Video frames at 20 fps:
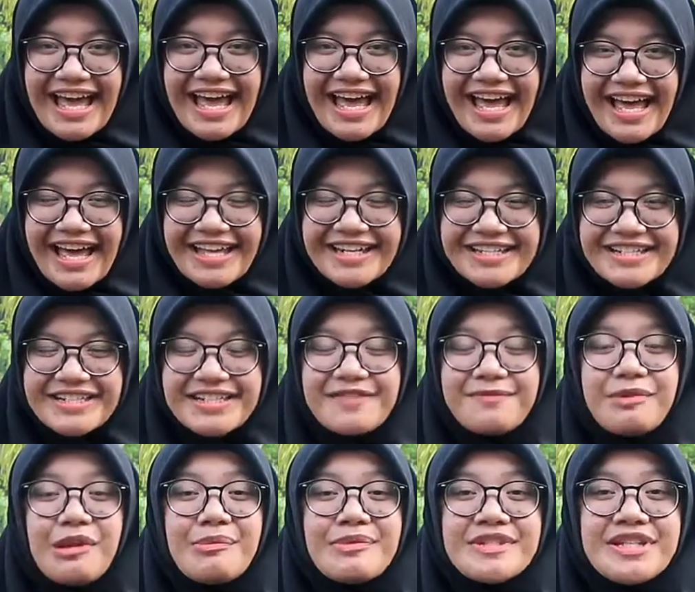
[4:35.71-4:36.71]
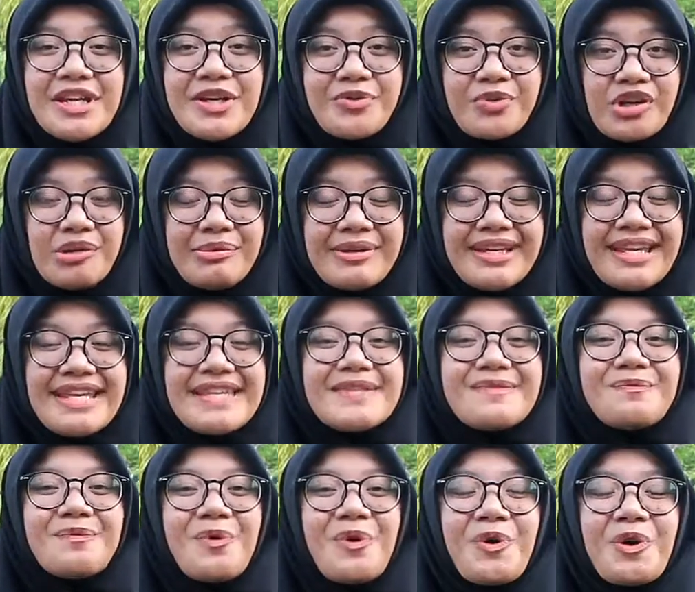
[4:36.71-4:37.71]
And diplomacy agreement is
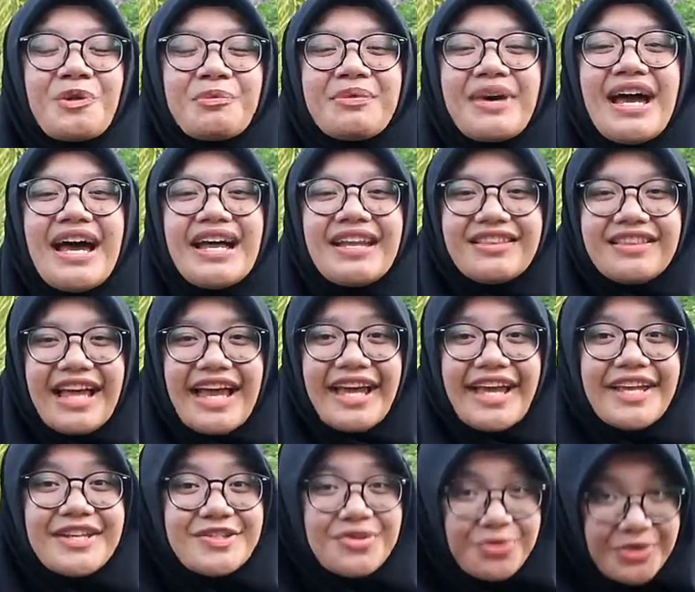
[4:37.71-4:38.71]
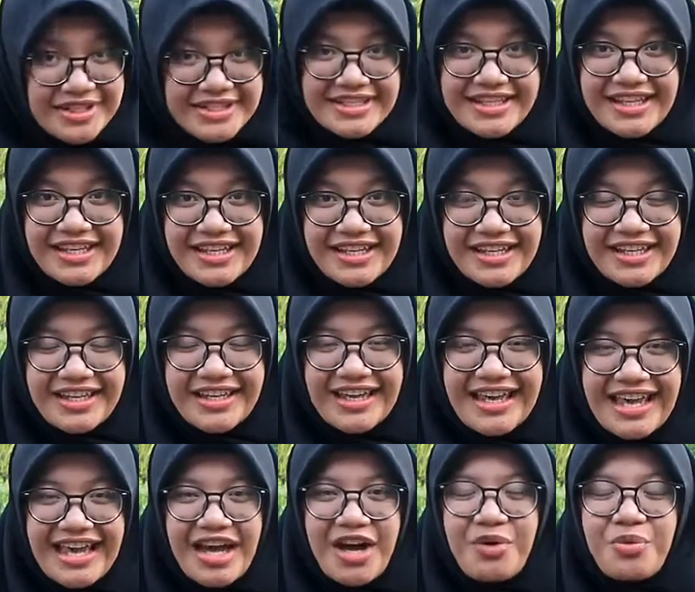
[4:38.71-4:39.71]
formed like a treaty.
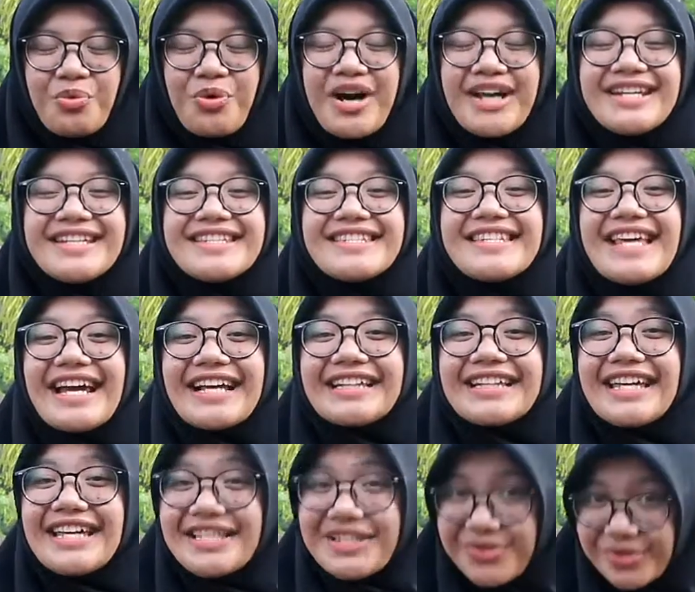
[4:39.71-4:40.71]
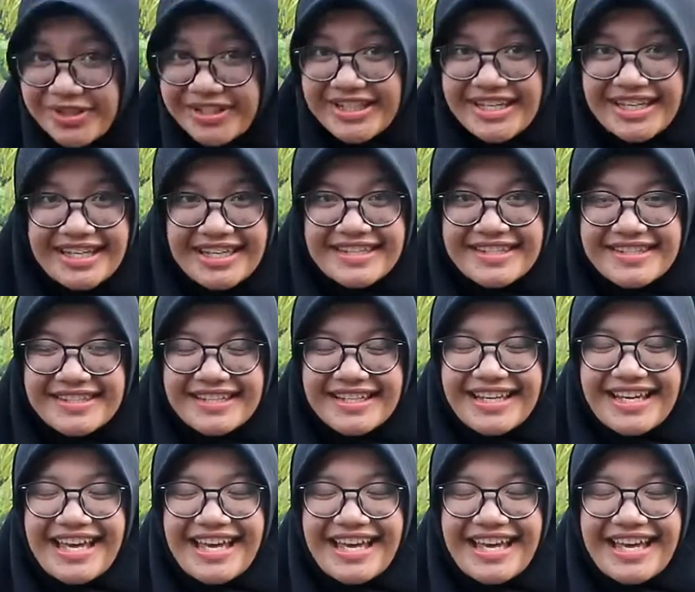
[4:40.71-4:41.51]
What exactly a treaty is?